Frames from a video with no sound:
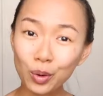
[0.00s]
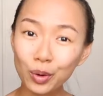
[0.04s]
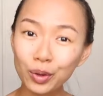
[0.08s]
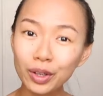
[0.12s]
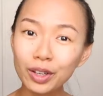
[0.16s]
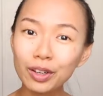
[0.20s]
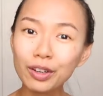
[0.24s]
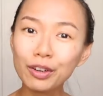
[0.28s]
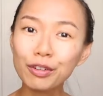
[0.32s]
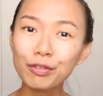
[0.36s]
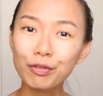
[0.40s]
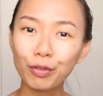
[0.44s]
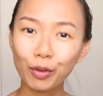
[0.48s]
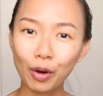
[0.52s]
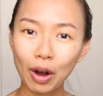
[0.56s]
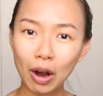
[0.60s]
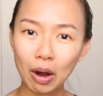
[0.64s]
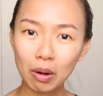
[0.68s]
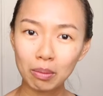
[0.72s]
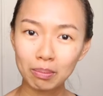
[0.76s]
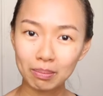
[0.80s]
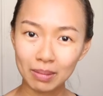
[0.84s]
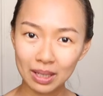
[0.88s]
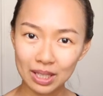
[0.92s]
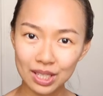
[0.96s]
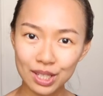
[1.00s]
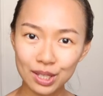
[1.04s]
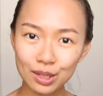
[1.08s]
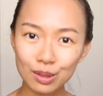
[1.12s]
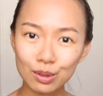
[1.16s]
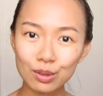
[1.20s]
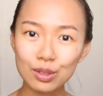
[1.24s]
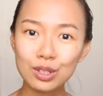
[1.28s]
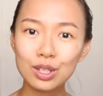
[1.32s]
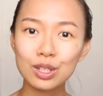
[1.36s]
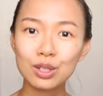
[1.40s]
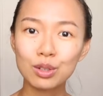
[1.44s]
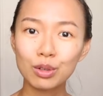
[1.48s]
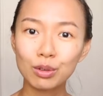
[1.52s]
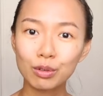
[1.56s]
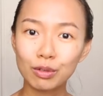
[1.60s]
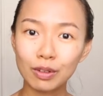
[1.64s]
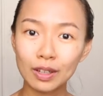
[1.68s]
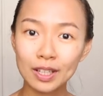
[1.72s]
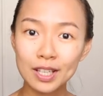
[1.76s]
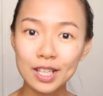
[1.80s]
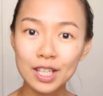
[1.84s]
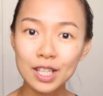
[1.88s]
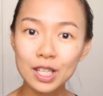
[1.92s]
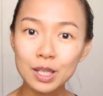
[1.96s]
order for our muscles to
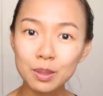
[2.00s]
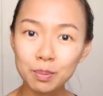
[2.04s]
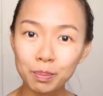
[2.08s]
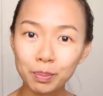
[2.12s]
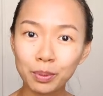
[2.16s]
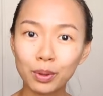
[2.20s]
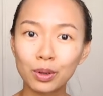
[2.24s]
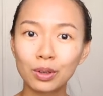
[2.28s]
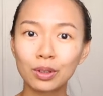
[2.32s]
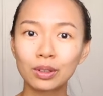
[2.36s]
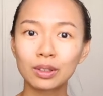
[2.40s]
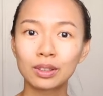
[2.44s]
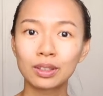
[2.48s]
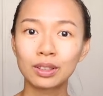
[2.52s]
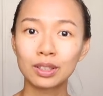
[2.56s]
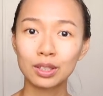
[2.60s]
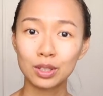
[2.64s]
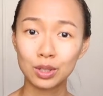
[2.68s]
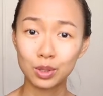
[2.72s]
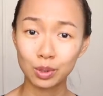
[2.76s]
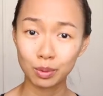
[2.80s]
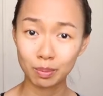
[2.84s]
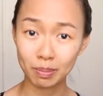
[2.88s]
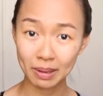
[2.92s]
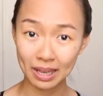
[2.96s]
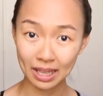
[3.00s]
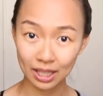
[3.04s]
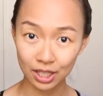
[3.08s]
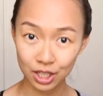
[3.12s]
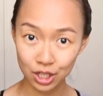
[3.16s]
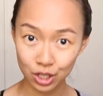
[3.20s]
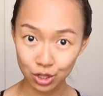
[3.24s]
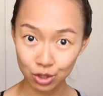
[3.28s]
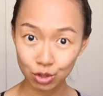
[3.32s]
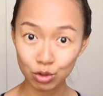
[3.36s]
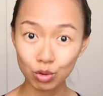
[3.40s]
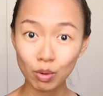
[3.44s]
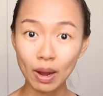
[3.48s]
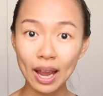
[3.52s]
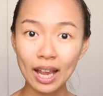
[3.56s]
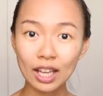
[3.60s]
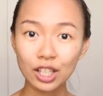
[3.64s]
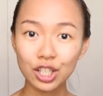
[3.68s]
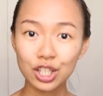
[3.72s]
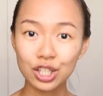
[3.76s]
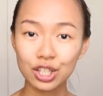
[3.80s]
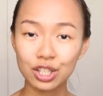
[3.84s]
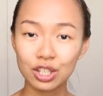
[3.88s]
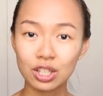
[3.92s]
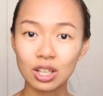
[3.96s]
respond to being
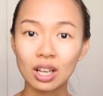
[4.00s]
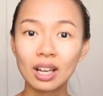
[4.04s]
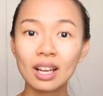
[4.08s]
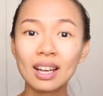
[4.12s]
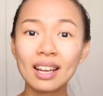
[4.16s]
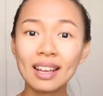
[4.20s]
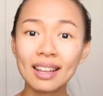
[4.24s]
stretched,